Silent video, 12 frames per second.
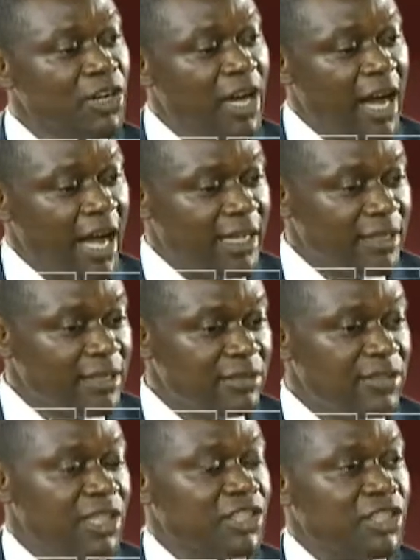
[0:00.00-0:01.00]
At this
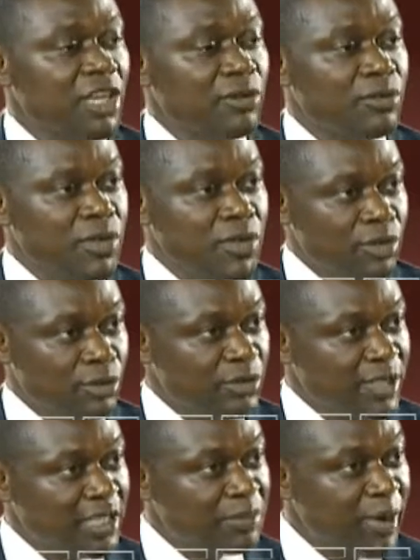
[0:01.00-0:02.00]
stage now,
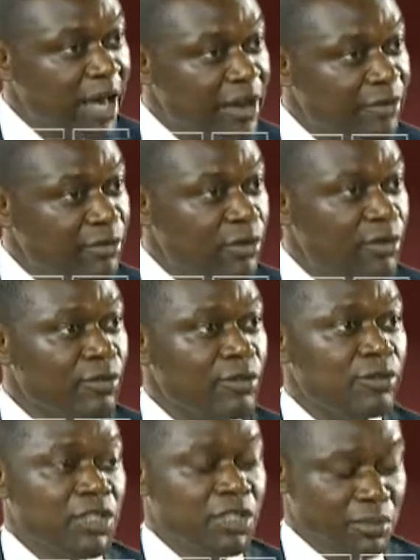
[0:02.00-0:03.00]
those aspiring for
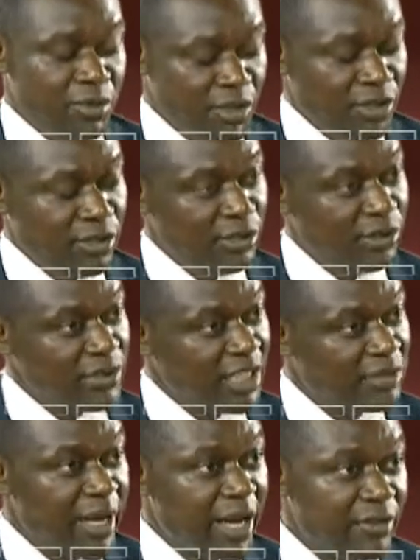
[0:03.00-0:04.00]
governorship, those
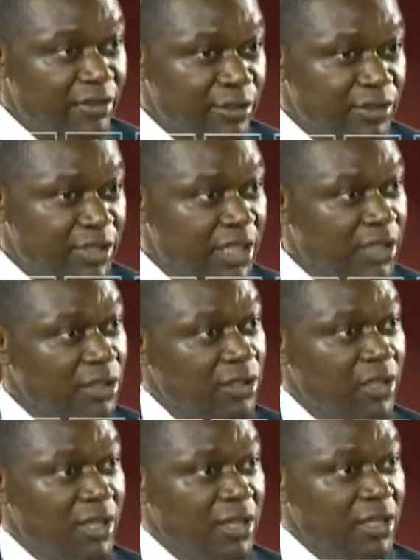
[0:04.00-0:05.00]
aspiring for Senate,
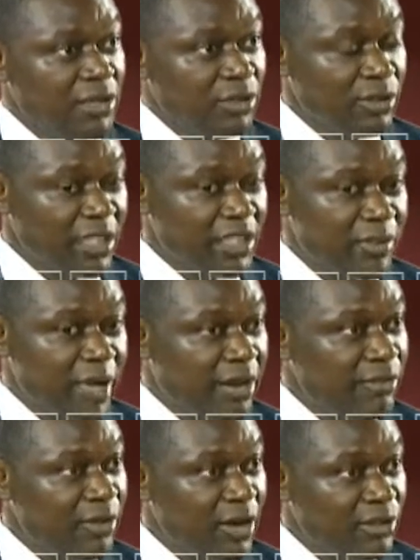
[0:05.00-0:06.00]
those
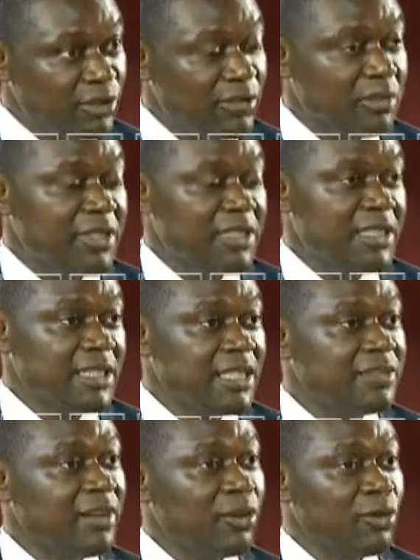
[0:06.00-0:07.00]
aspiring for House of Representatives and